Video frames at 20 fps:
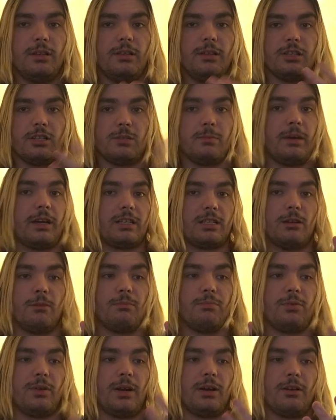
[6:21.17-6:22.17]
the SmackDown
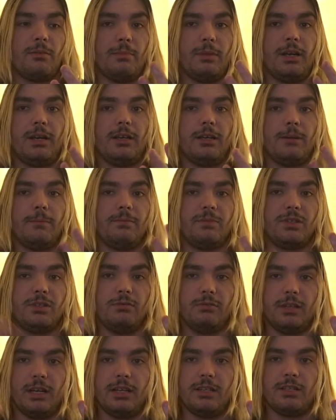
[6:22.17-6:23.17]
prior to Mania, two
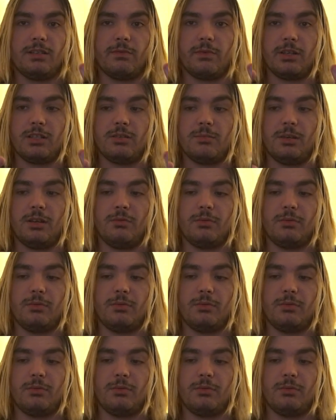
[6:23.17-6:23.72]
nights of WrestleMania,